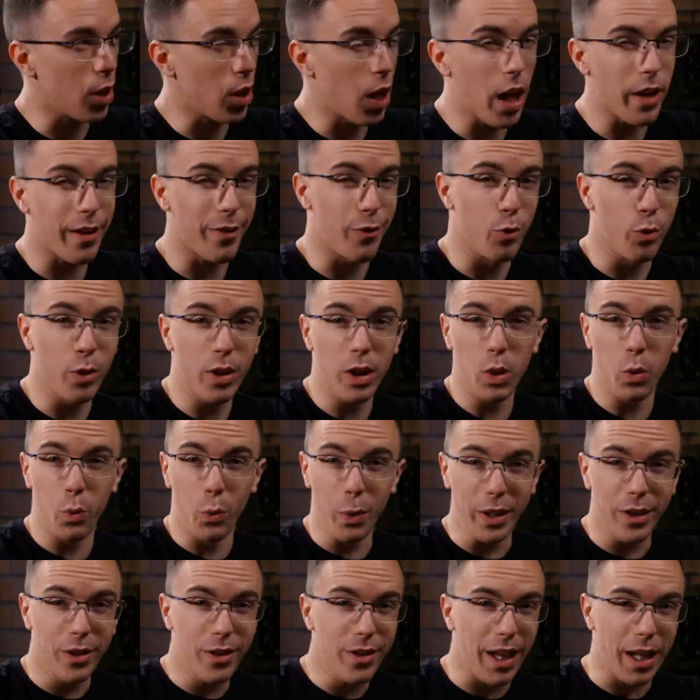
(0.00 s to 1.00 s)
a lot of really
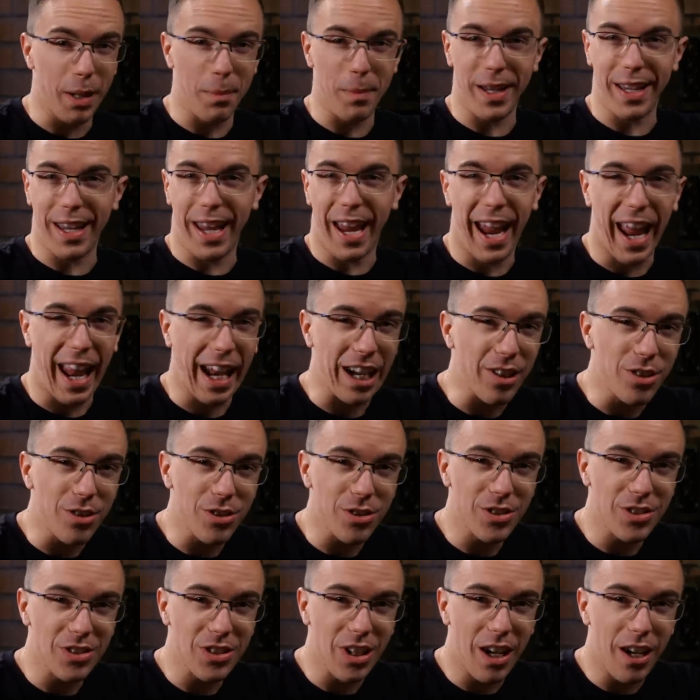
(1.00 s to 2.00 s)
weird like mechanical
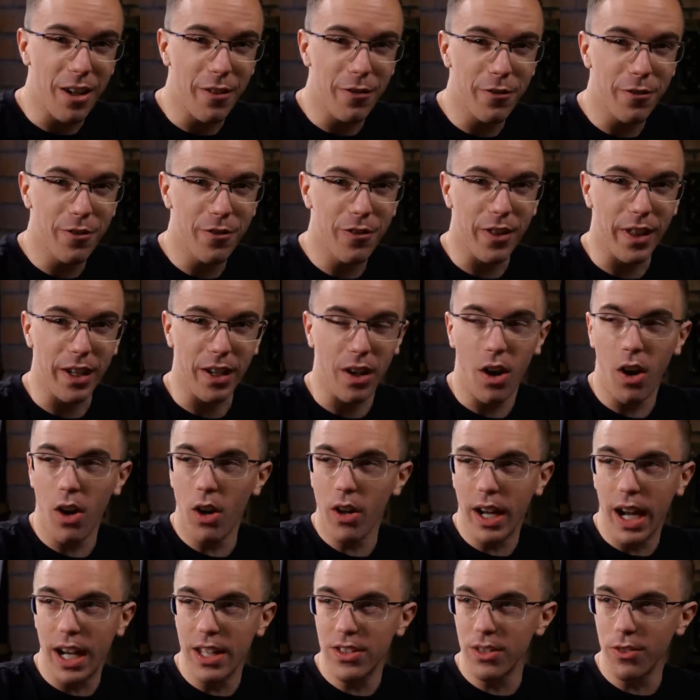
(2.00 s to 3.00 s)
stuff, like all
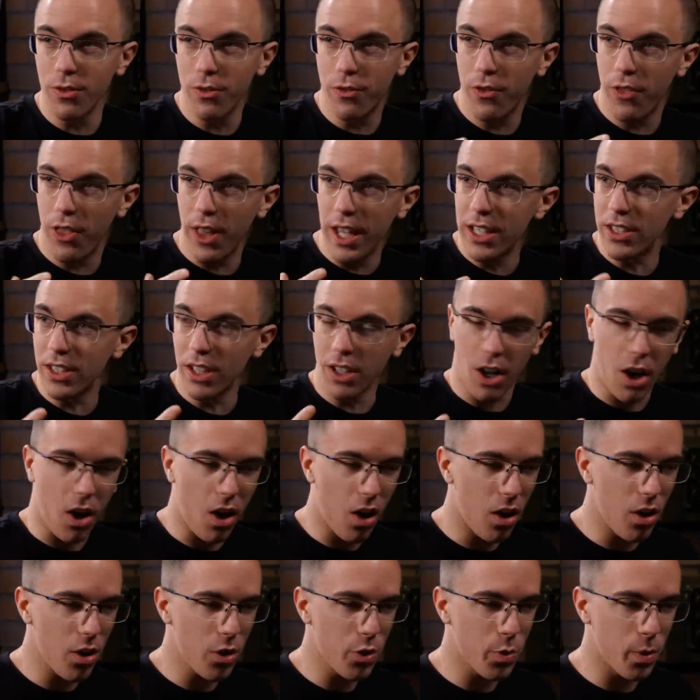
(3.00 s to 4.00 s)
kinds of things in
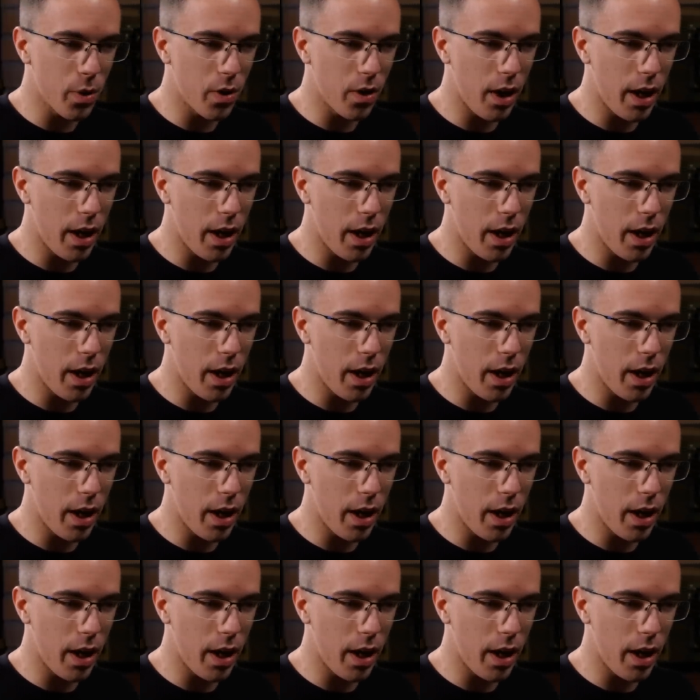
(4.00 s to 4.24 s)
cars where